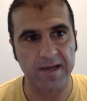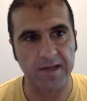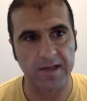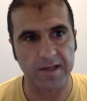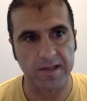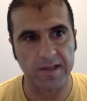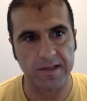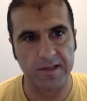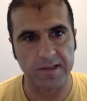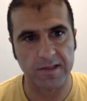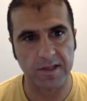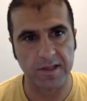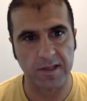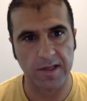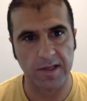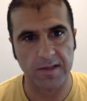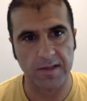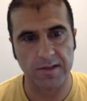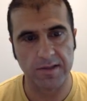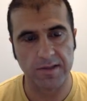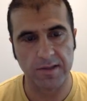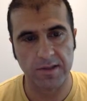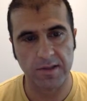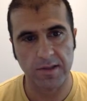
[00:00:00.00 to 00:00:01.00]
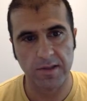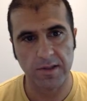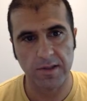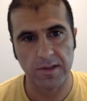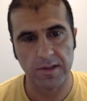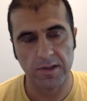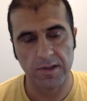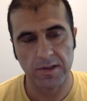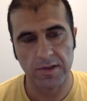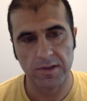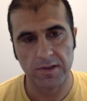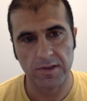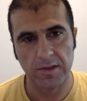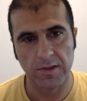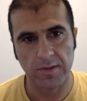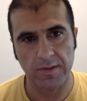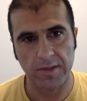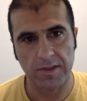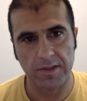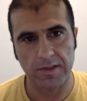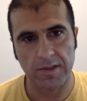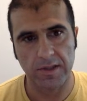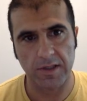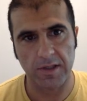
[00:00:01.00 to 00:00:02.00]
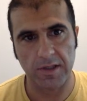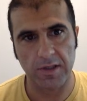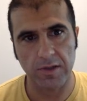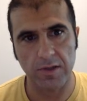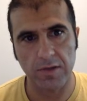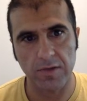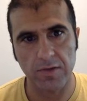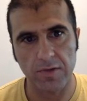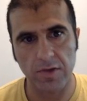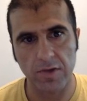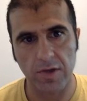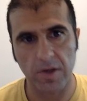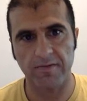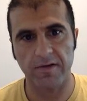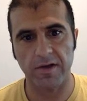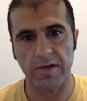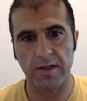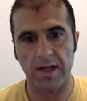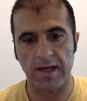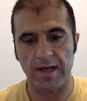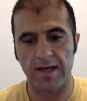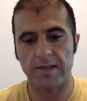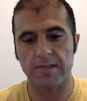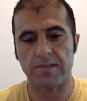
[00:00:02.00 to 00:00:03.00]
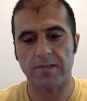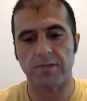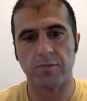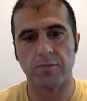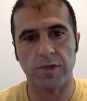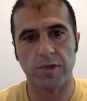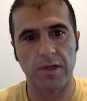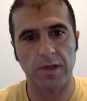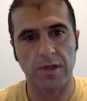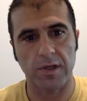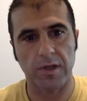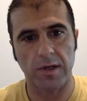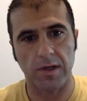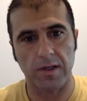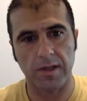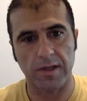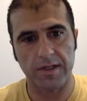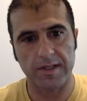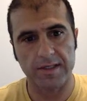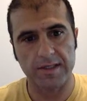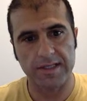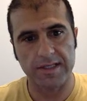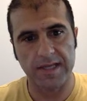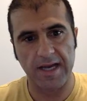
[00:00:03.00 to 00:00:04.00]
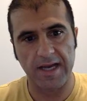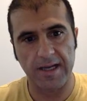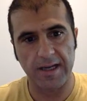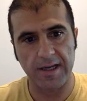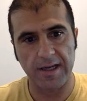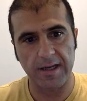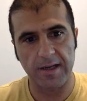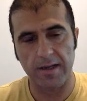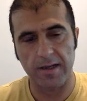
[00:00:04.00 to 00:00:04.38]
of these things. So I'm going to say new Java class, and we're going to call it a deck.